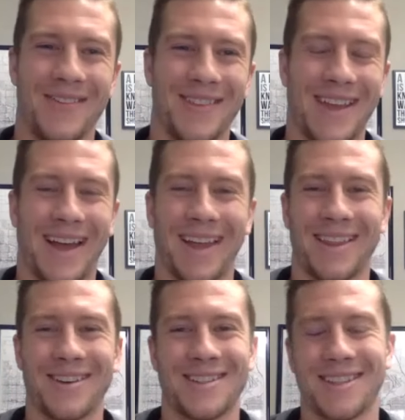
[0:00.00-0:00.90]
yeah,
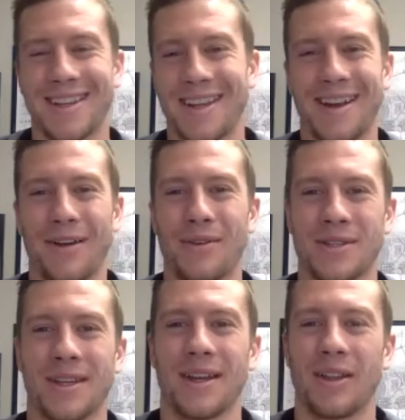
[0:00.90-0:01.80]
there's
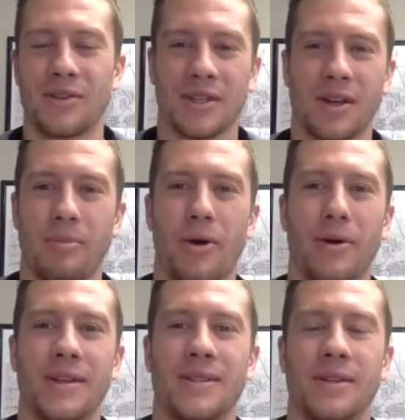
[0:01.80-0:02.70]
a
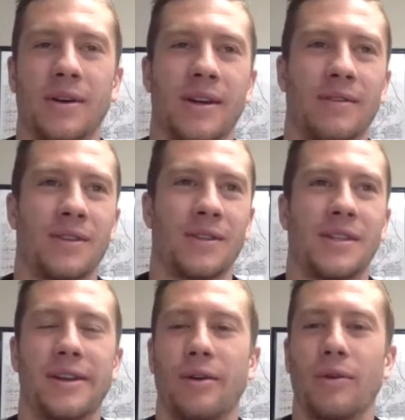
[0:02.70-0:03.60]
component to it of just,
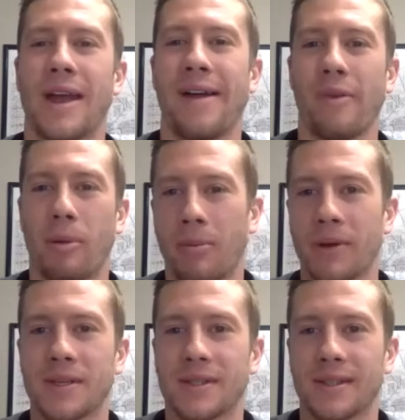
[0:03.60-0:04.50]
when you have a
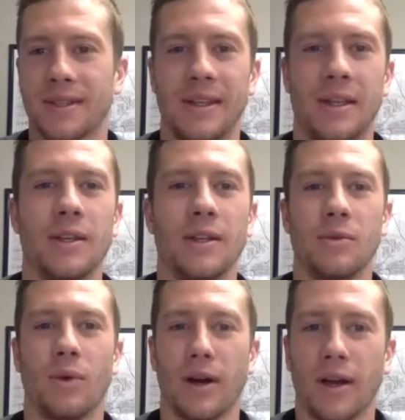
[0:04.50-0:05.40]
purpose, you
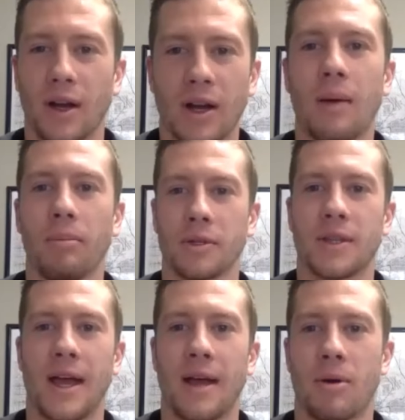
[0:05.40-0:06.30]
want to accomplish
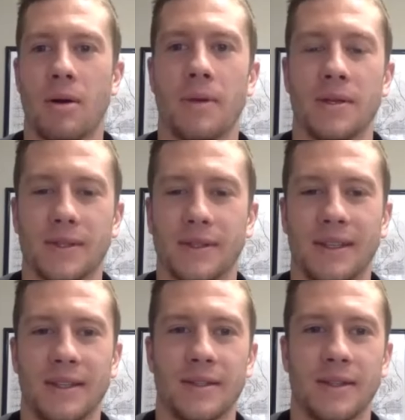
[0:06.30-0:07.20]
that purpose.
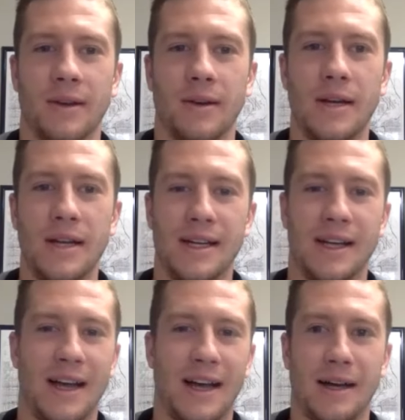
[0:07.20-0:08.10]
And so,
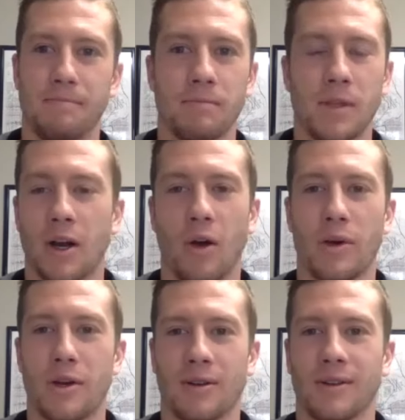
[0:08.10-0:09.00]

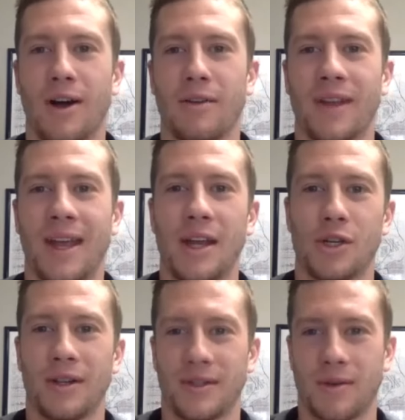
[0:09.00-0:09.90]
when you're on
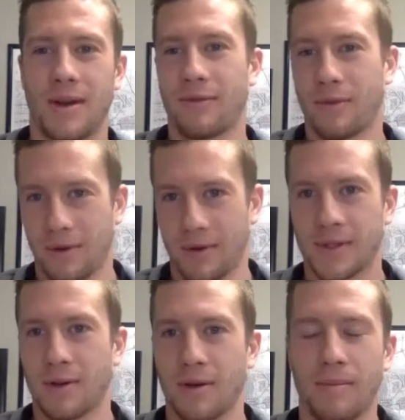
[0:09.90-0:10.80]
vacation, it's great for a
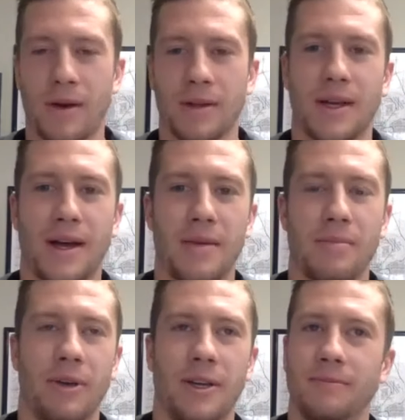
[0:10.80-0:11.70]
certain amount of
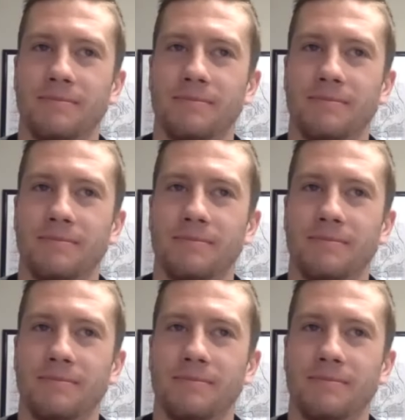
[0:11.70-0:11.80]
time, but